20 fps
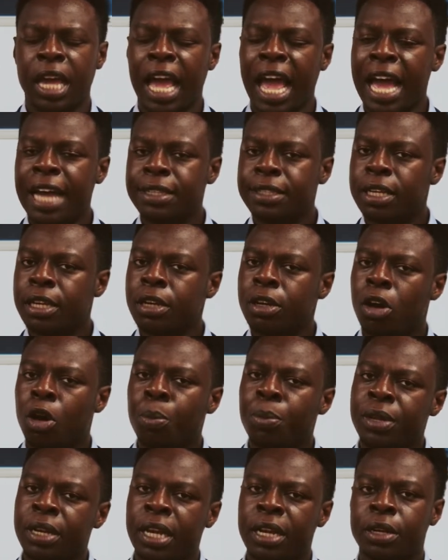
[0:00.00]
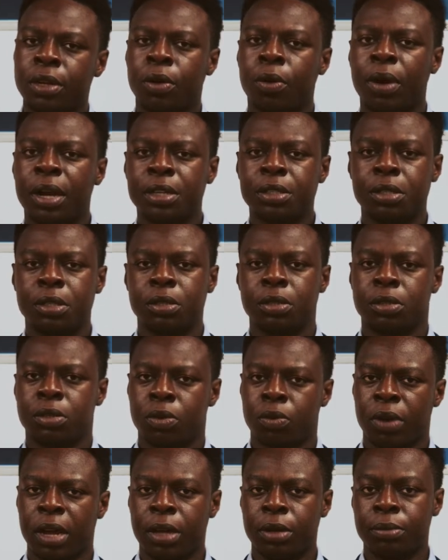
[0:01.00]
Asking open-ended questions
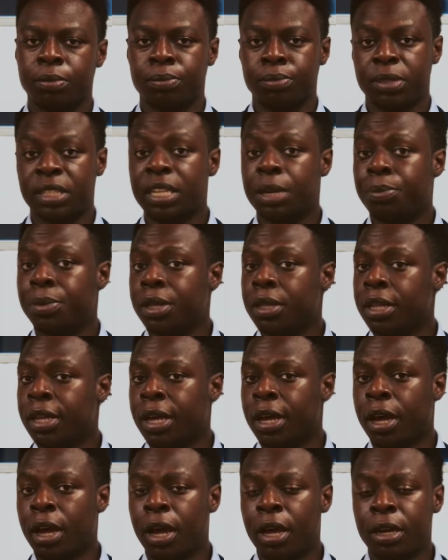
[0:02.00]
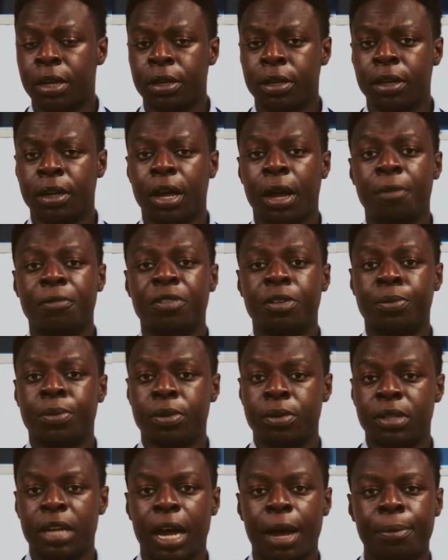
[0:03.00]
around typically
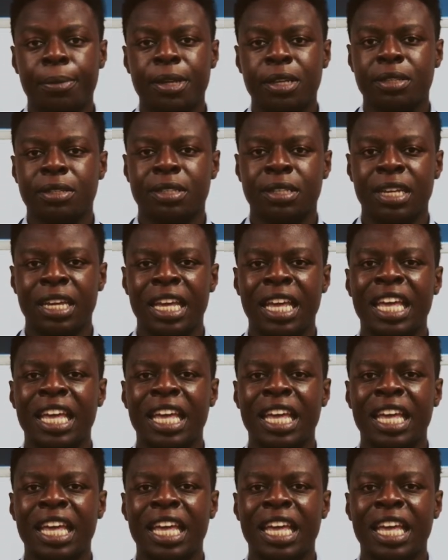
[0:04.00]
uncomfortable topics